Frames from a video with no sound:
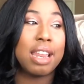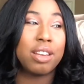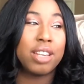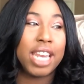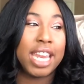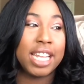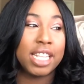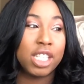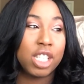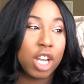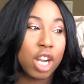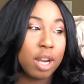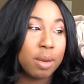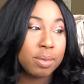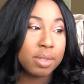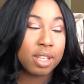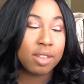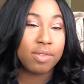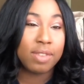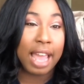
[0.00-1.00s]
in
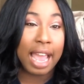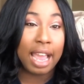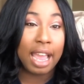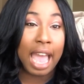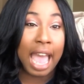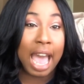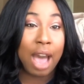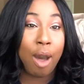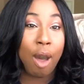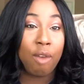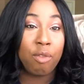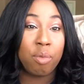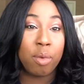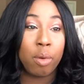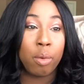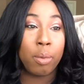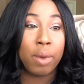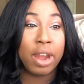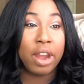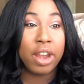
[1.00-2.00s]
terms of like how I've
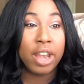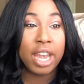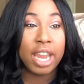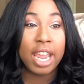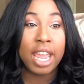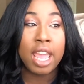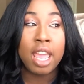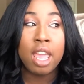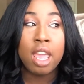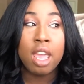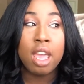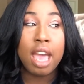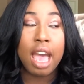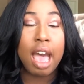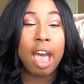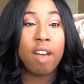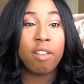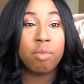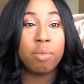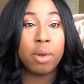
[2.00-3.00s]
been wearing it.
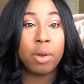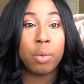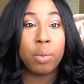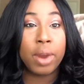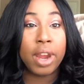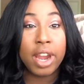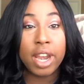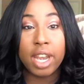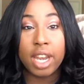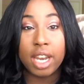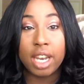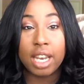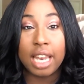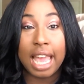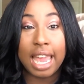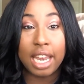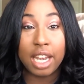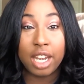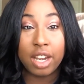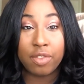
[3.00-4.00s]
I've been wearing it a
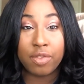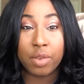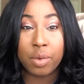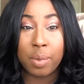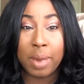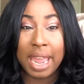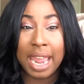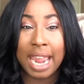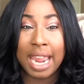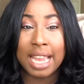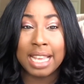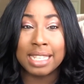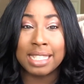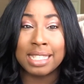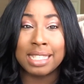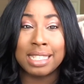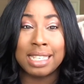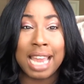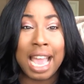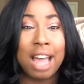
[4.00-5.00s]
lot of different ways,
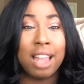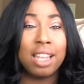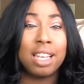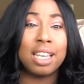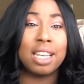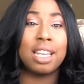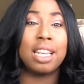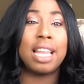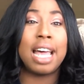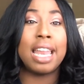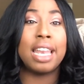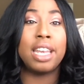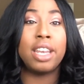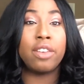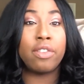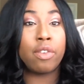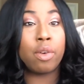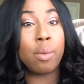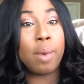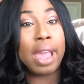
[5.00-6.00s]
styling it a lot of
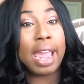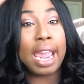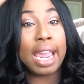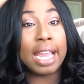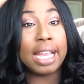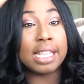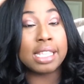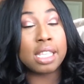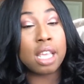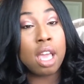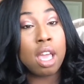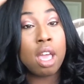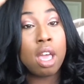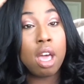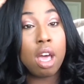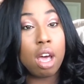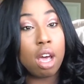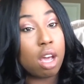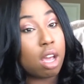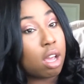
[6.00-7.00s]
different ways,
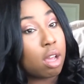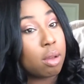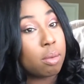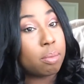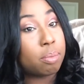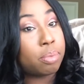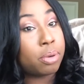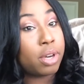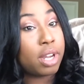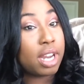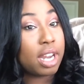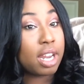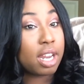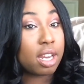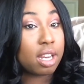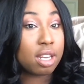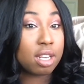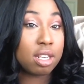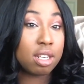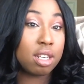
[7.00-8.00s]

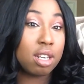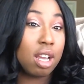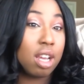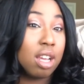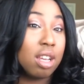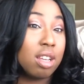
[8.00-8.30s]
putting